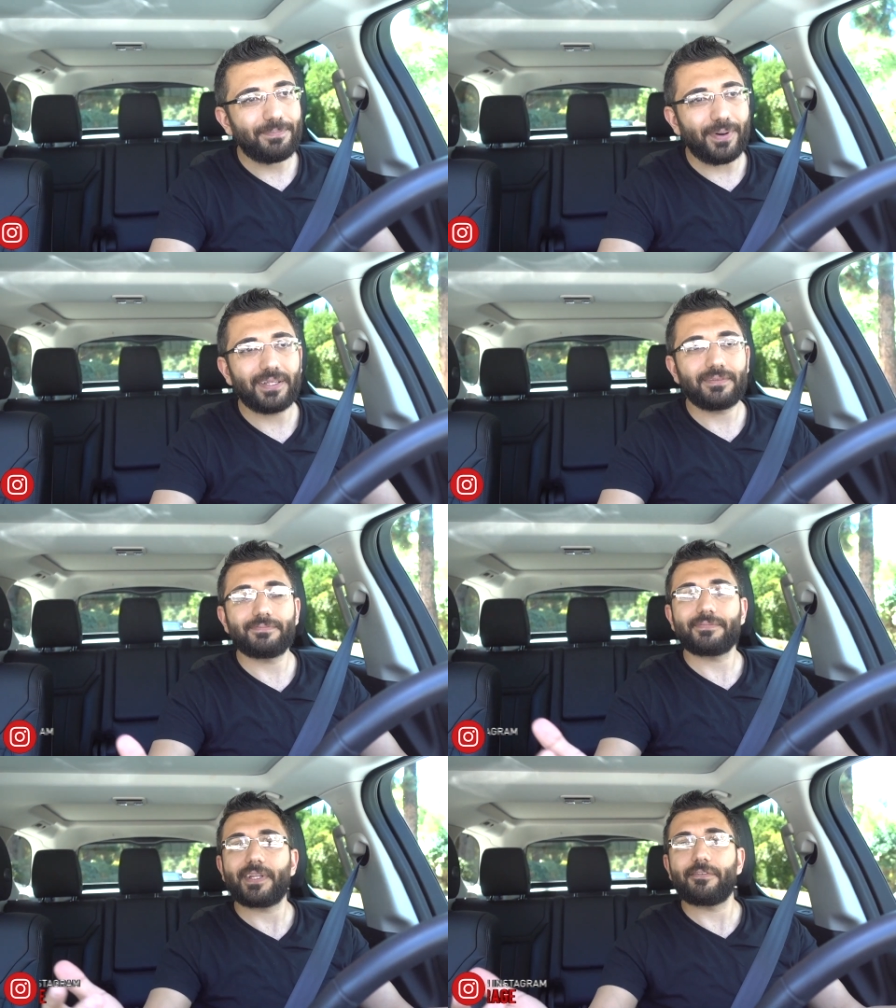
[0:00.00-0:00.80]
but
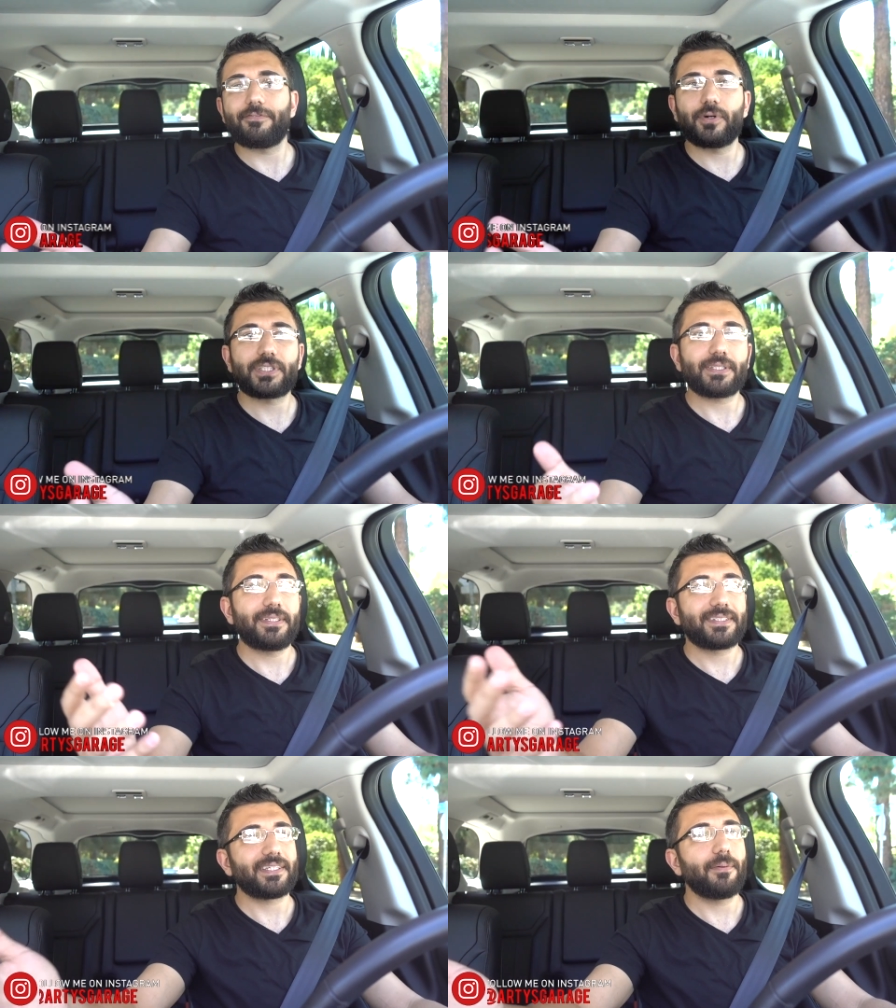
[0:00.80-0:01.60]

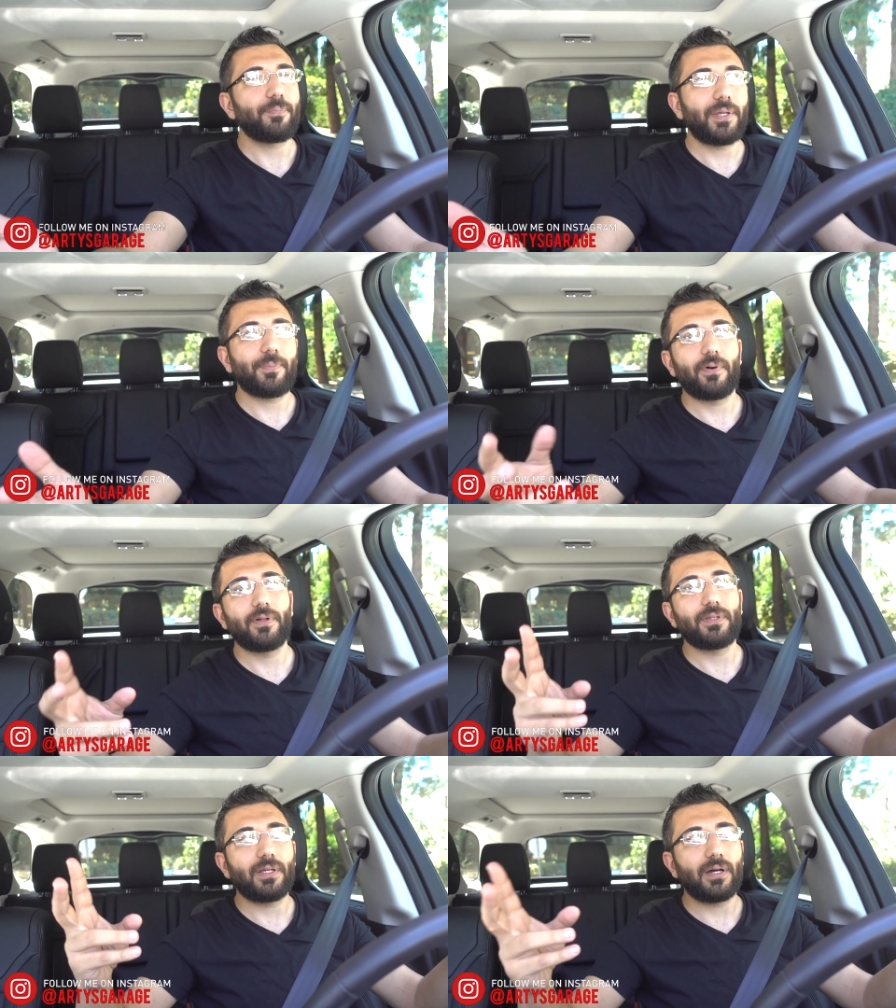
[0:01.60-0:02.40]
unfortunately some
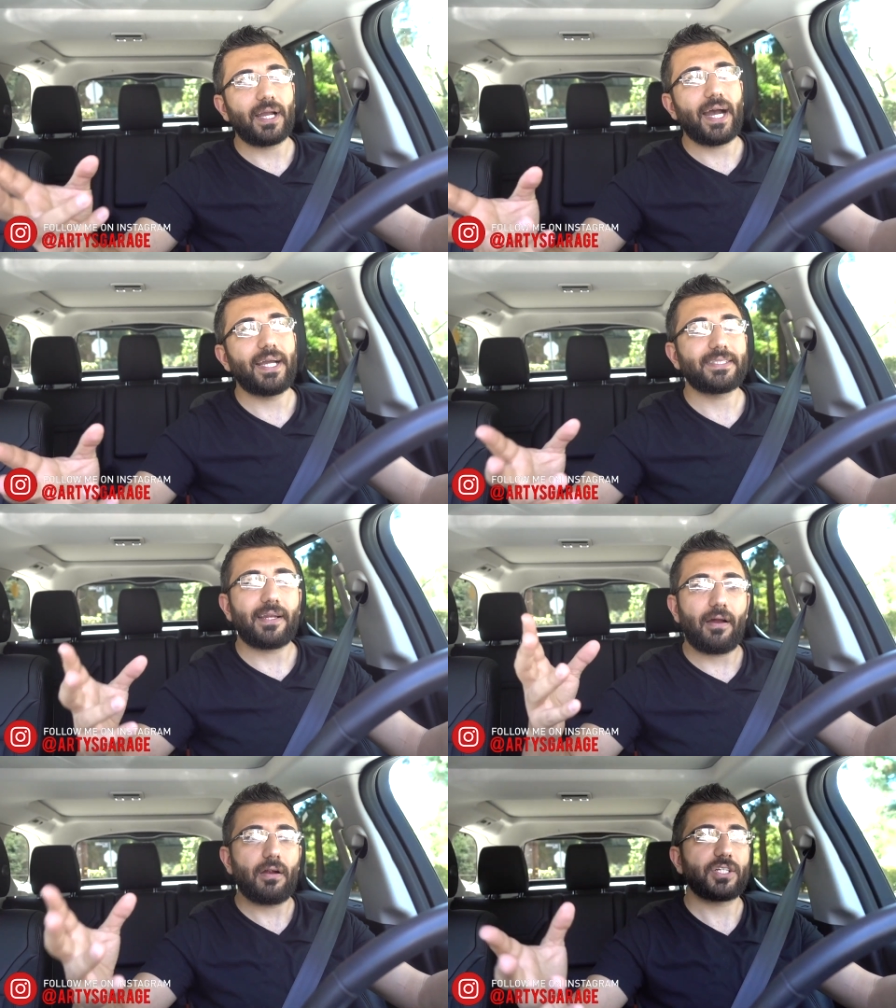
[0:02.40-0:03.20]
people, the guys
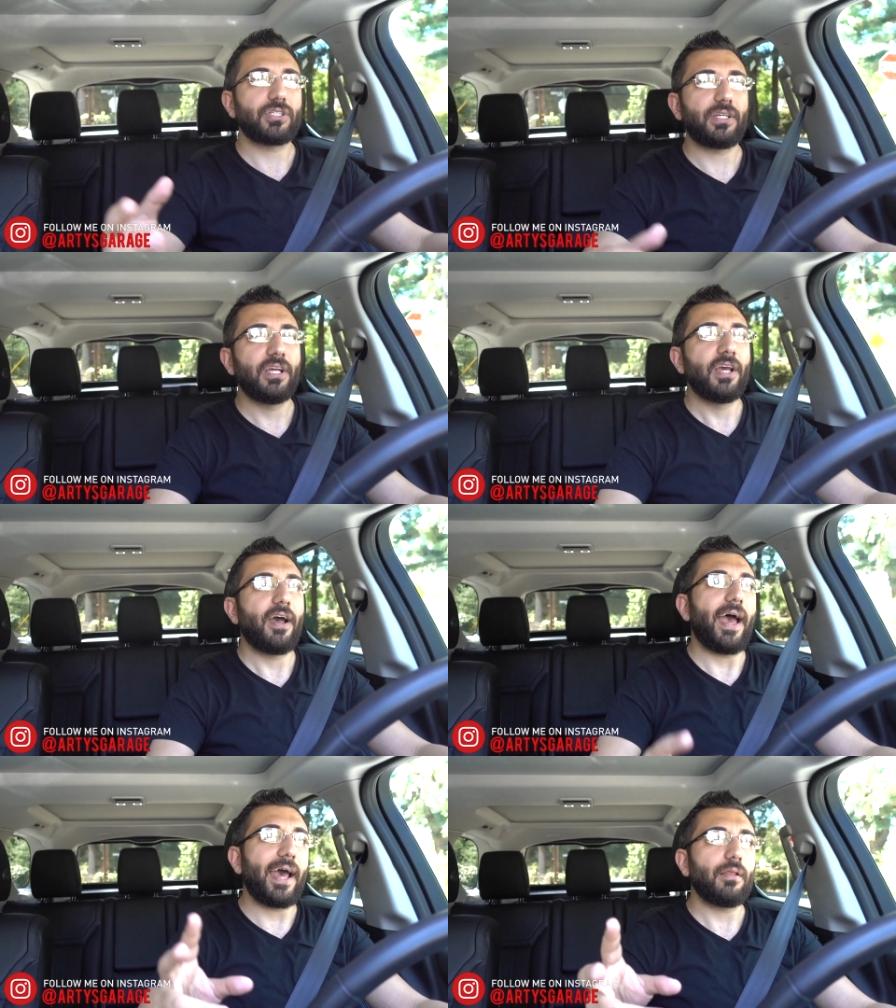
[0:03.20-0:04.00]
that are actually
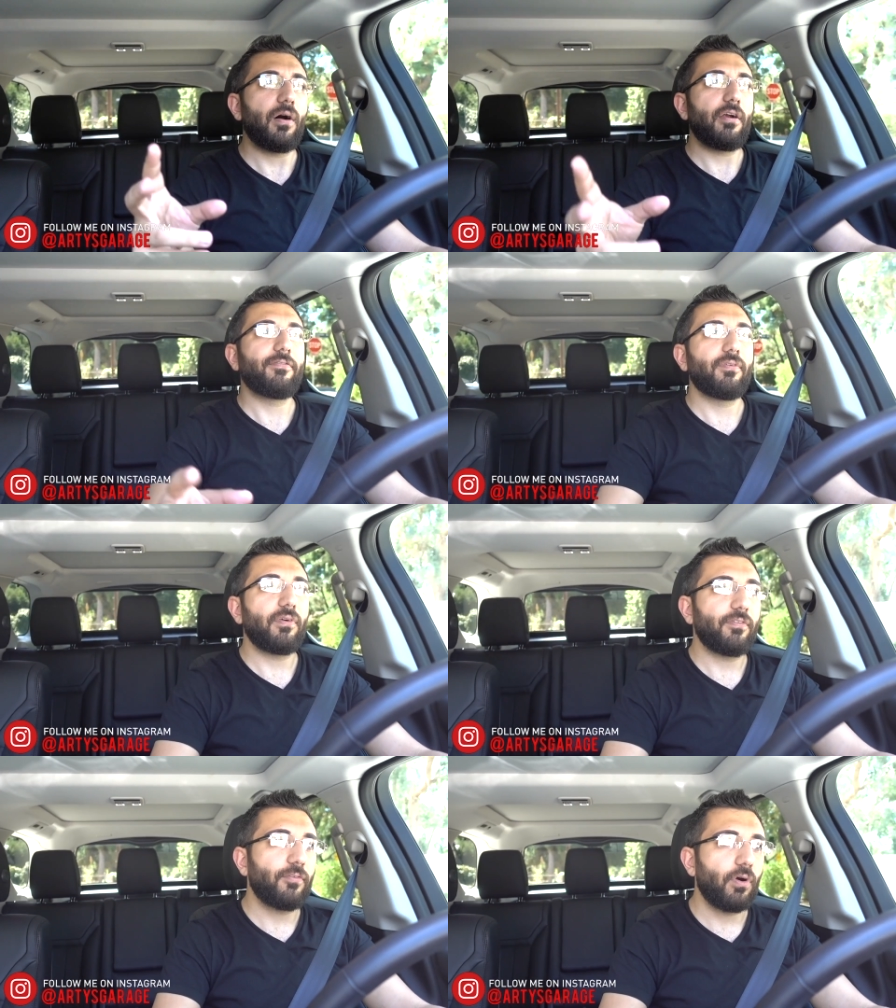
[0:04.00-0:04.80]

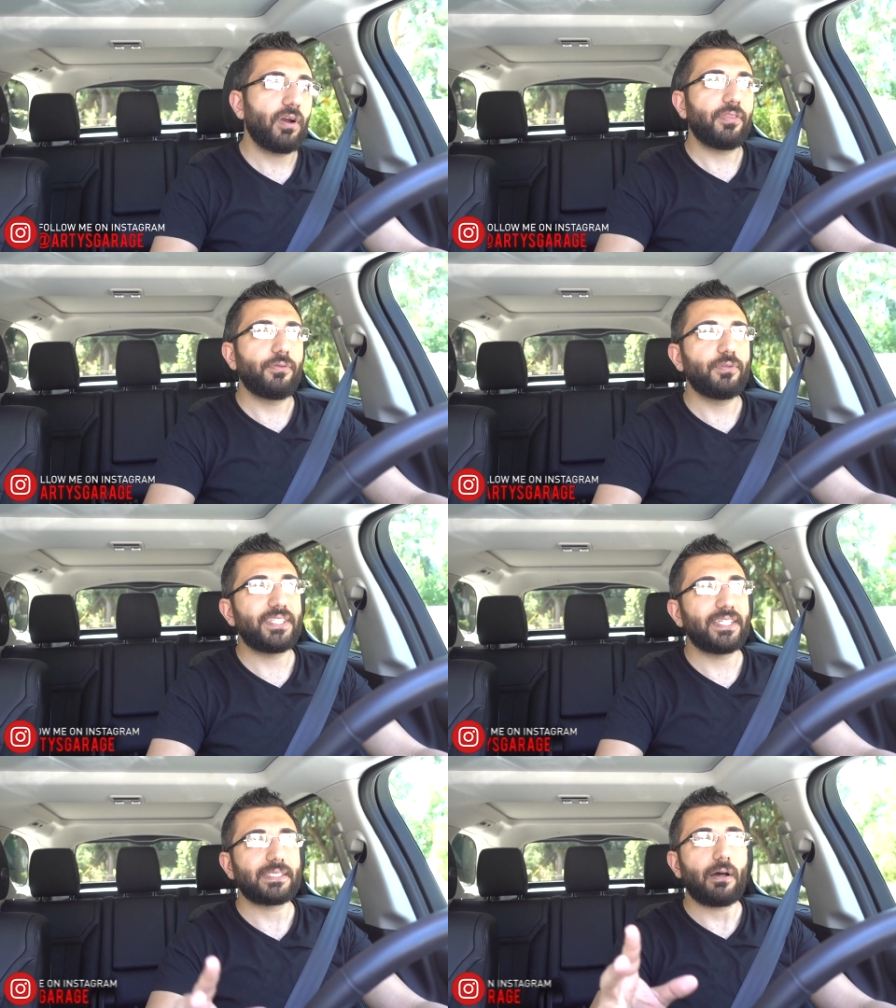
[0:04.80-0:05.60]
LR4
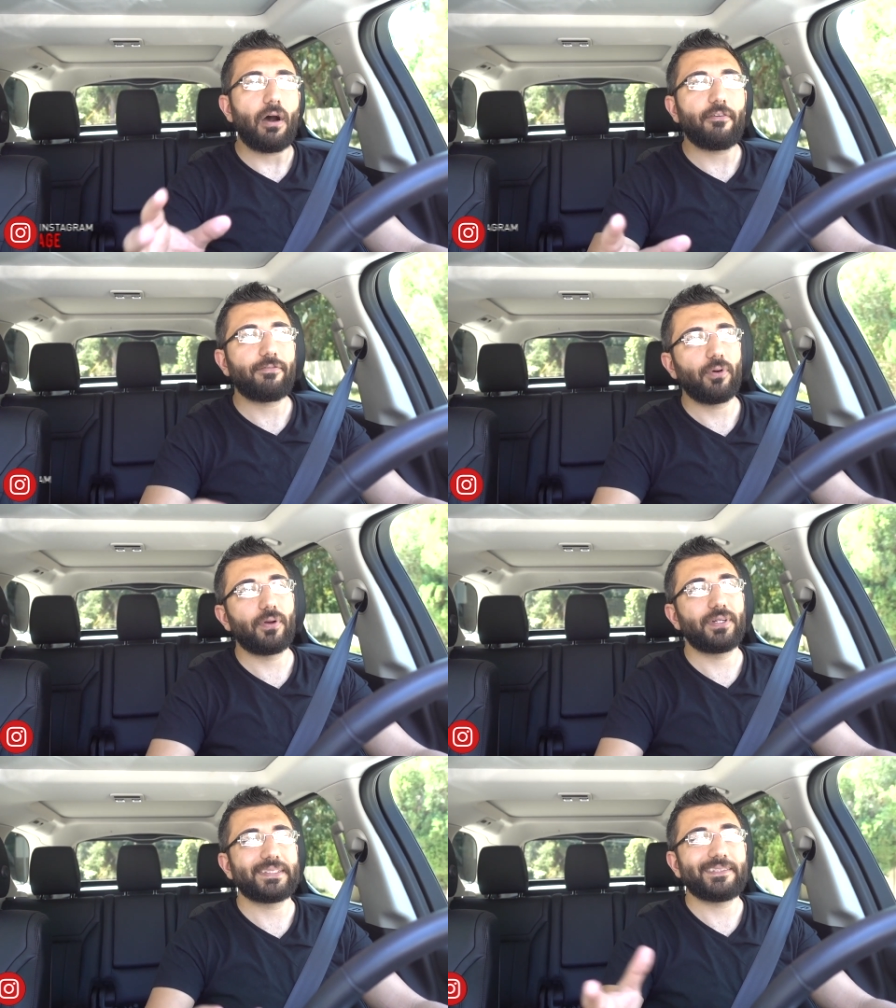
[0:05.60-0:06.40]
enthusiasts, the
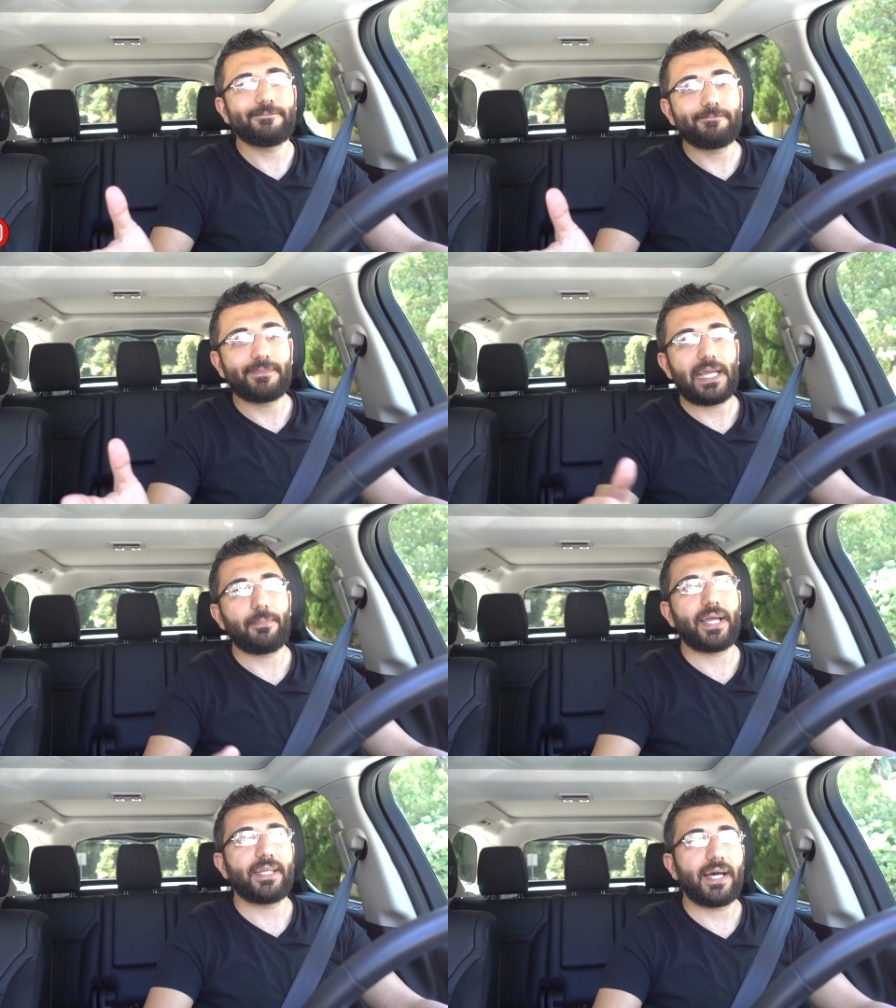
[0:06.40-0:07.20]
off-roaders, they
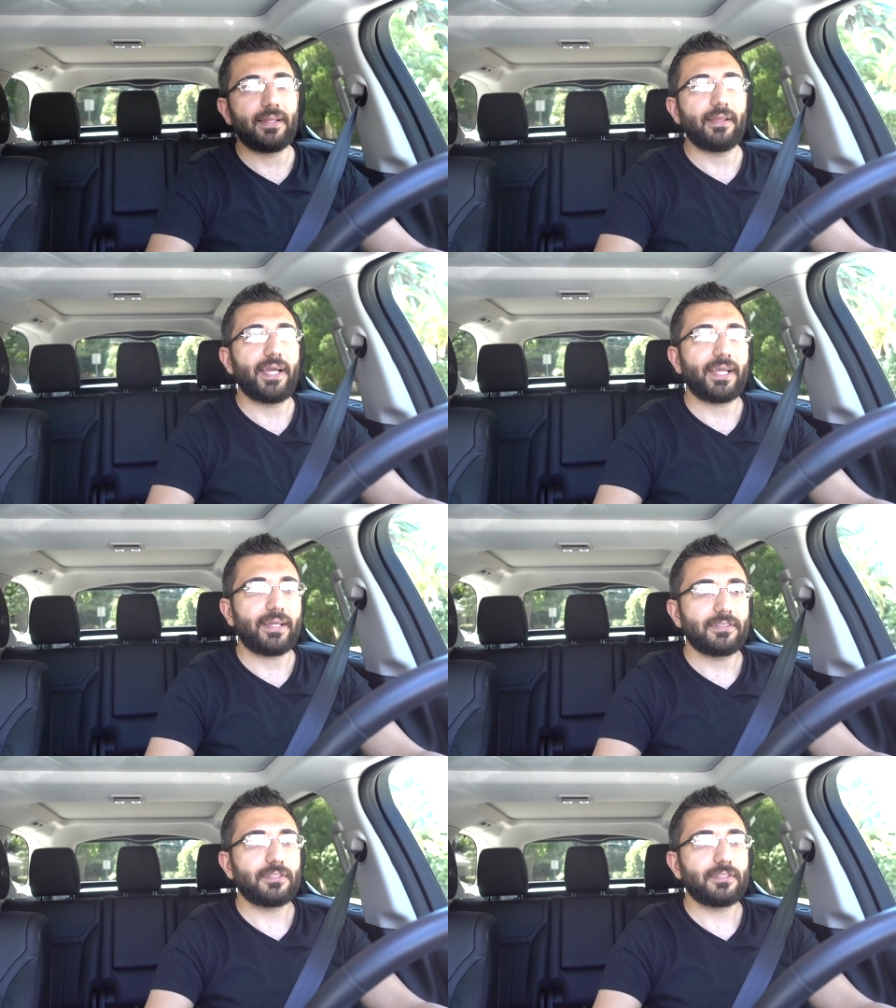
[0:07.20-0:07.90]
might not like it.